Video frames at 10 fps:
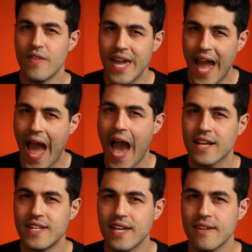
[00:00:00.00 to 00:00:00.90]
the
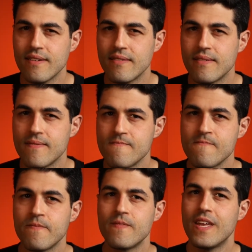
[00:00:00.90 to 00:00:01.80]
acting
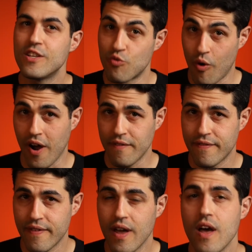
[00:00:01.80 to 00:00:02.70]
is
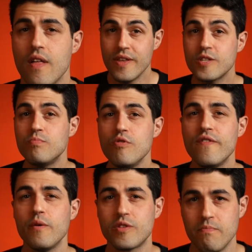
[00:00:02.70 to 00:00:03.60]
rough. This
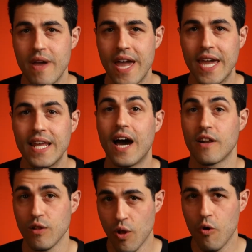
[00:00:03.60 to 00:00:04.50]
movie was made on
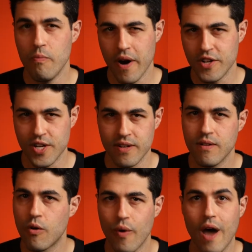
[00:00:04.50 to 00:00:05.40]
a low budget,
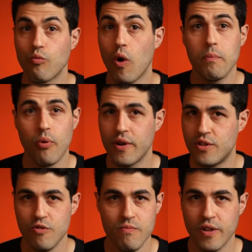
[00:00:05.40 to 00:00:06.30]
around
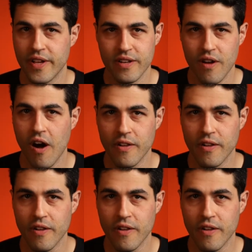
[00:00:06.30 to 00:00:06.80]
$1.2 million.